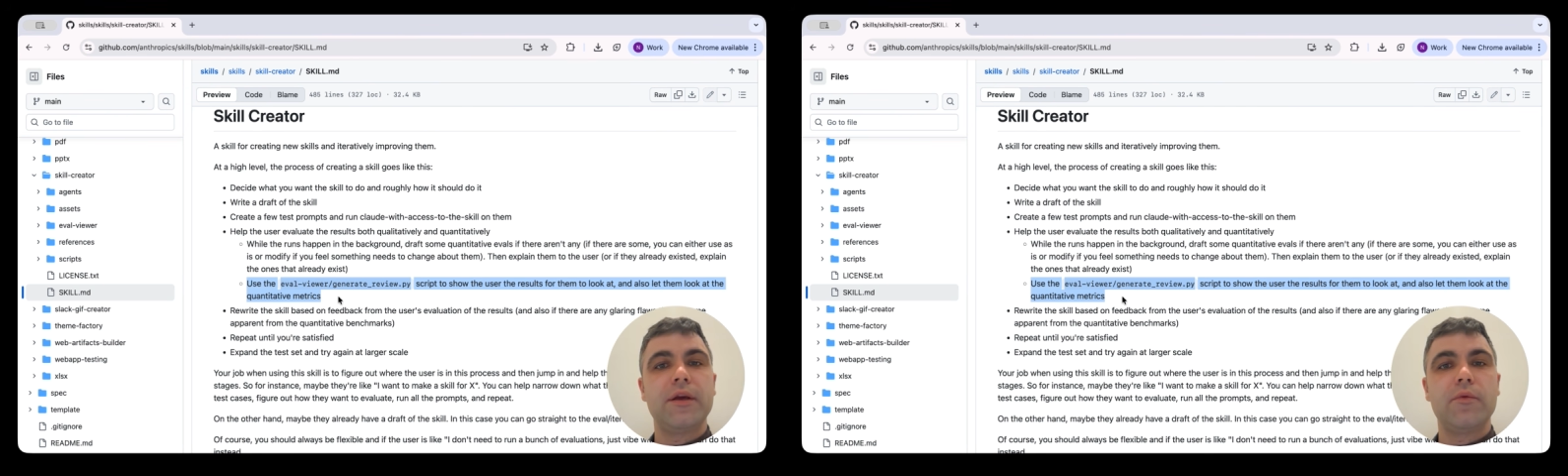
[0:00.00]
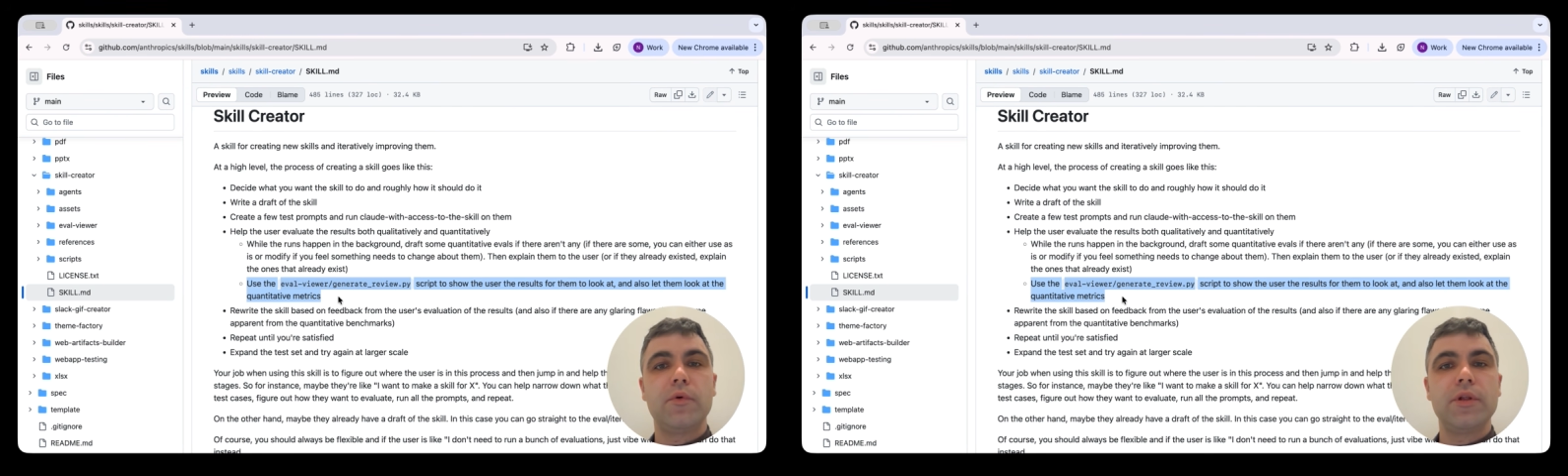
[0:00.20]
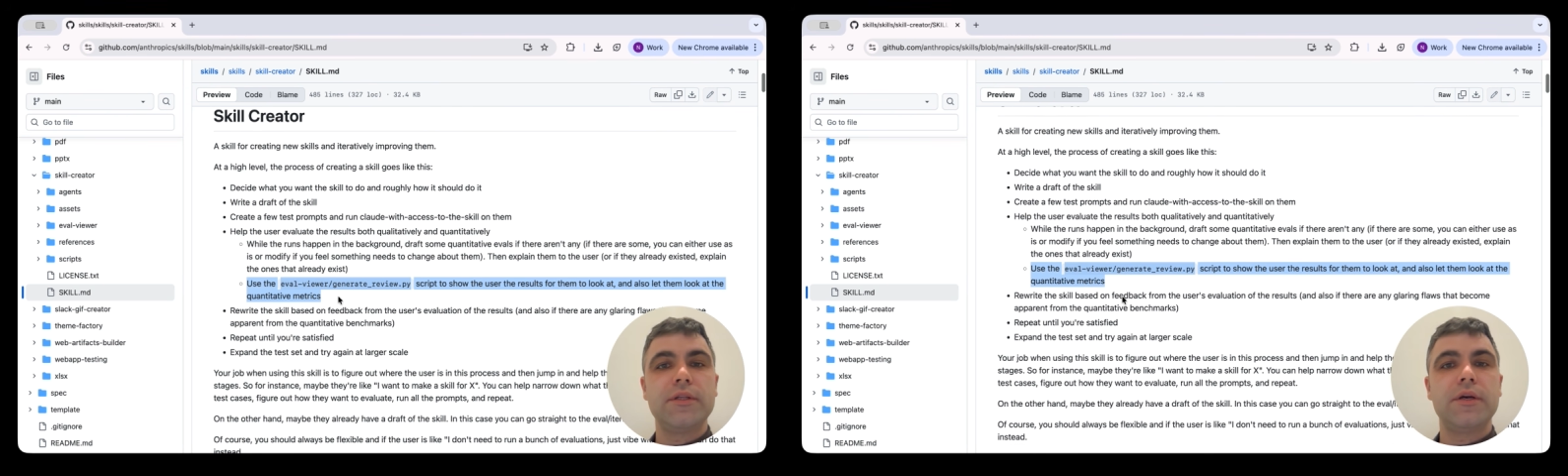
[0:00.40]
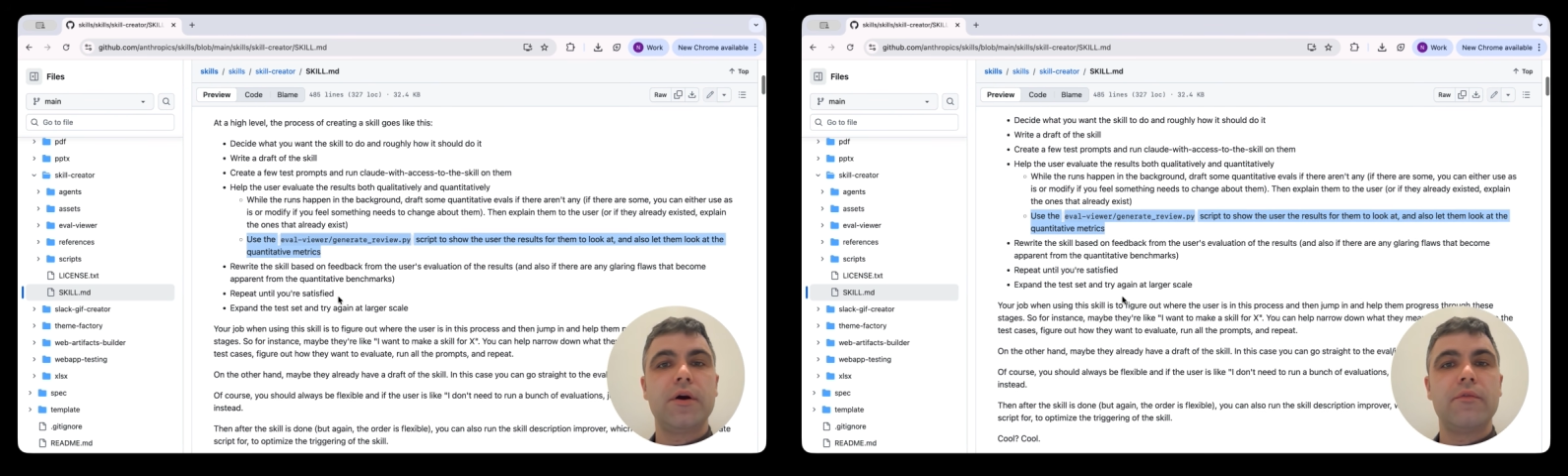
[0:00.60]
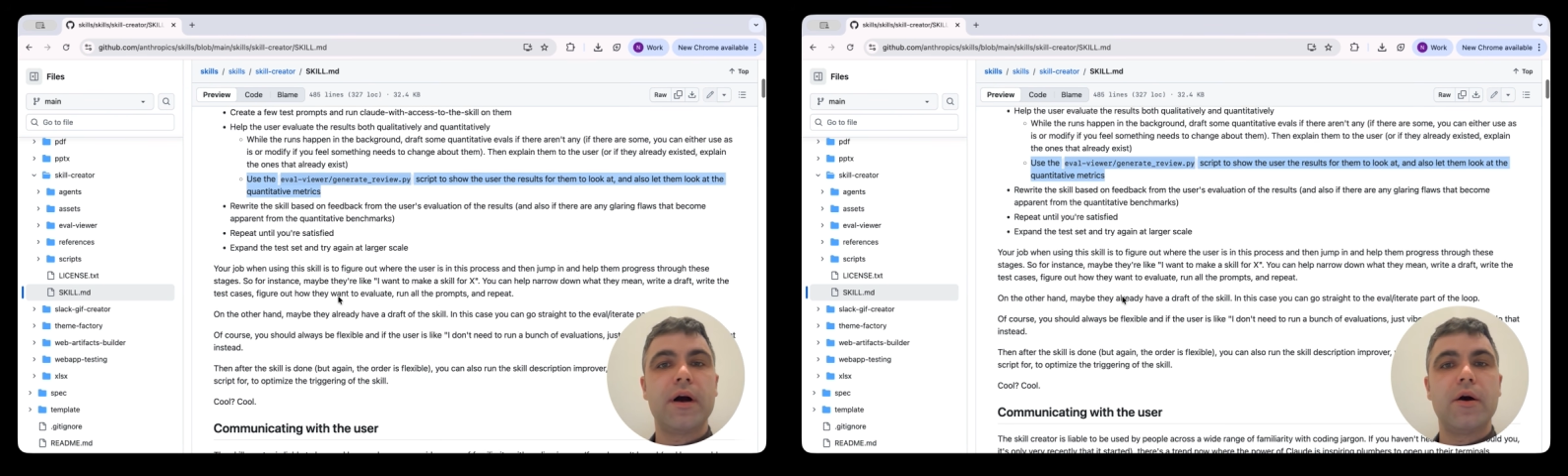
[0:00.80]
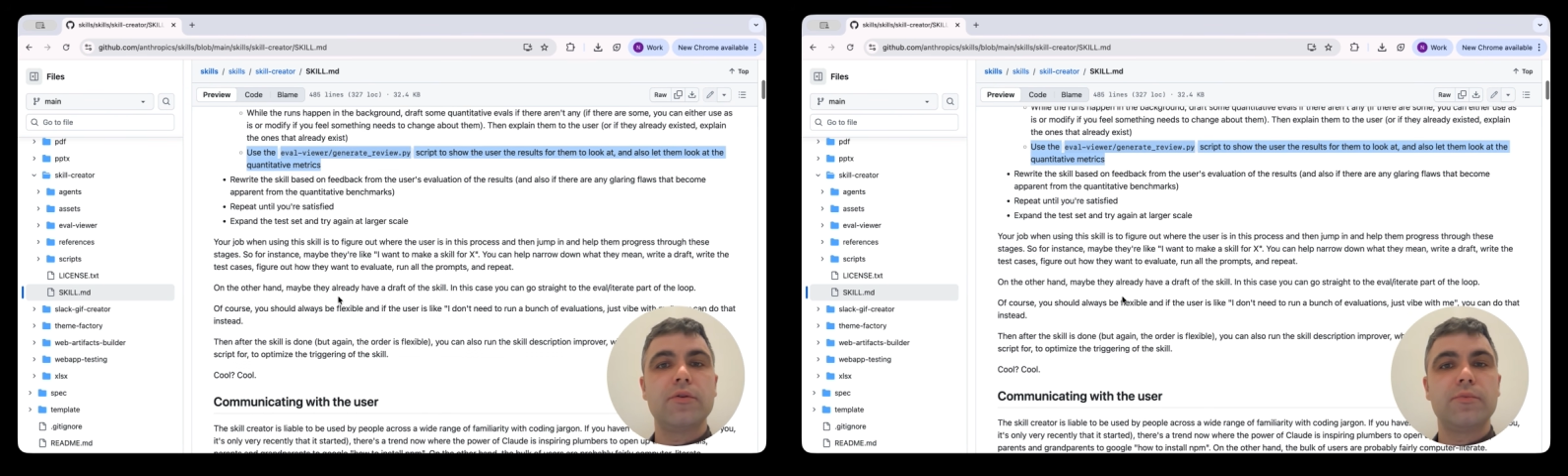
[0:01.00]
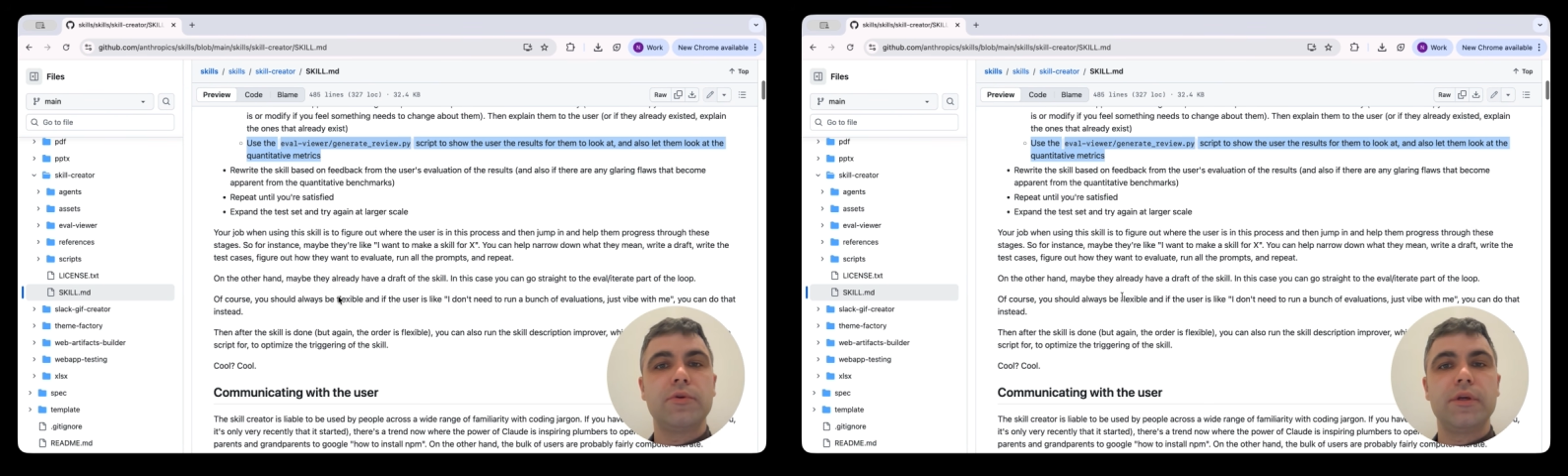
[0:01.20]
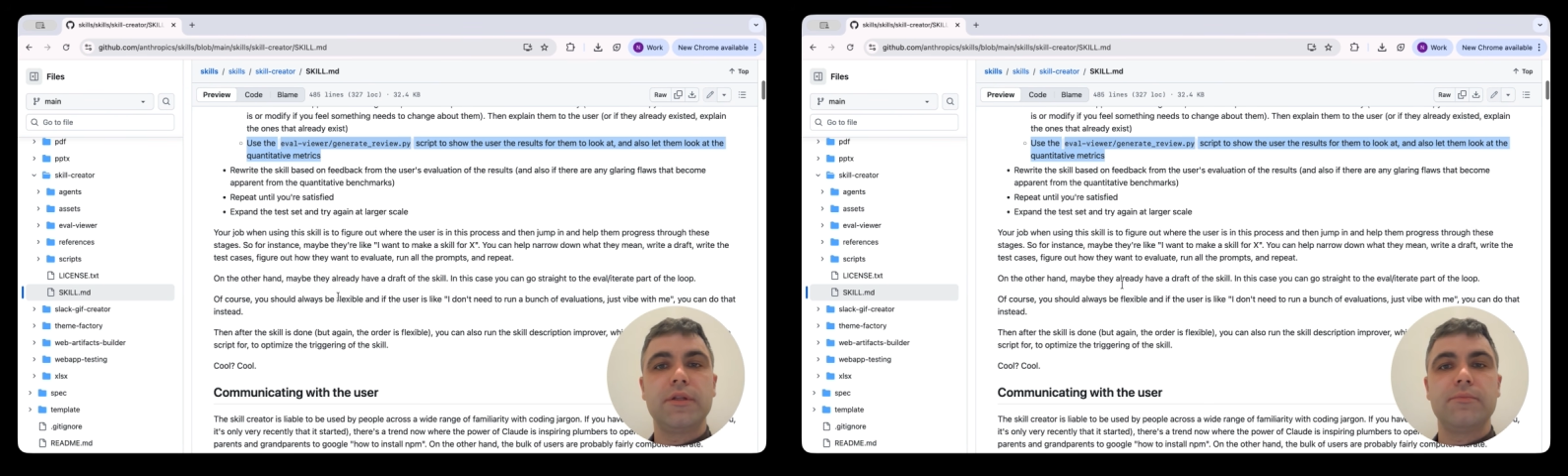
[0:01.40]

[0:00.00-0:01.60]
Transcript: the quality of output